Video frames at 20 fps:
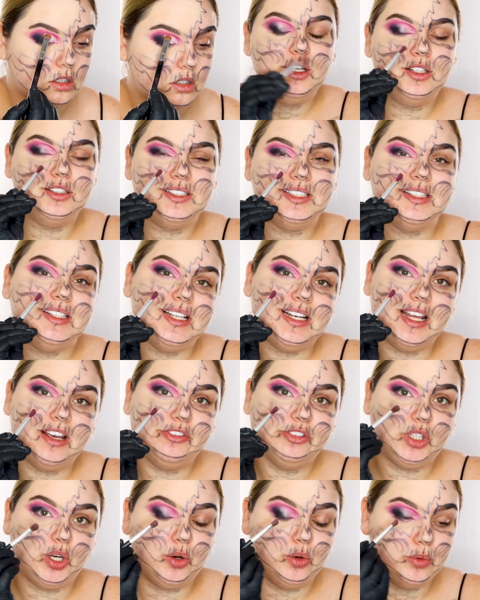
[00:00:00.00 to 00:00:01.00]
Using the
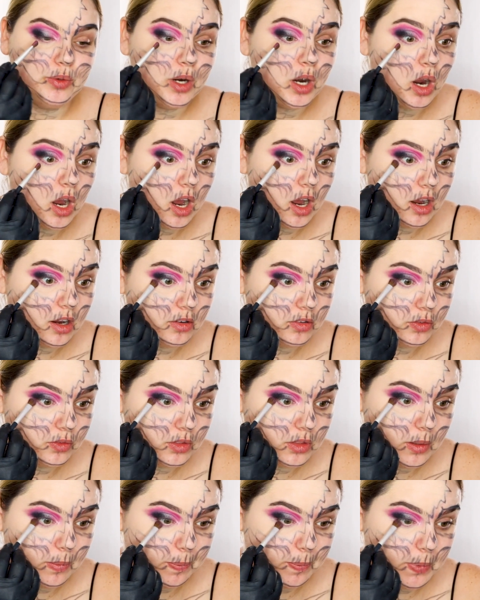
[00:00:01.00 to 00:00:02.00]
leftover of
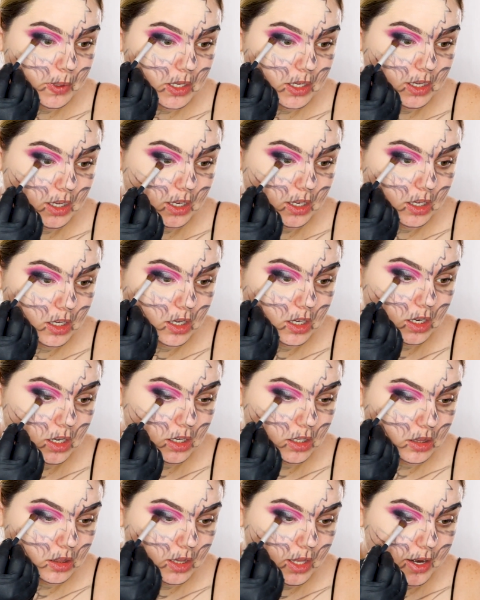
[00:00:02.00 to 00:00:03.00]
the pink
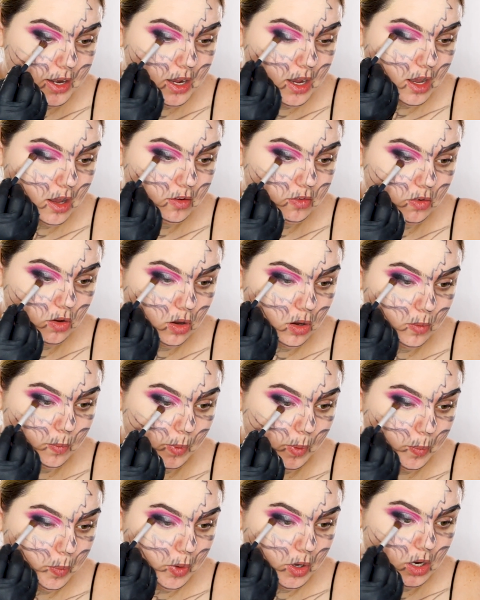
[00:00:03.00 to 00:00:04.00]
that I have on
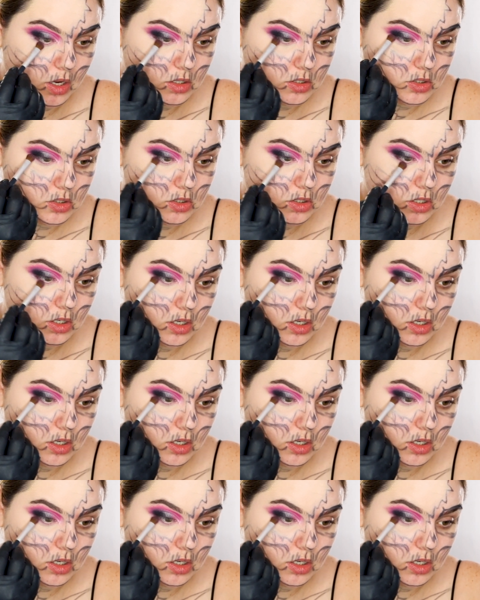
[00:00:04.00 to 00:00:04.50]
my brush,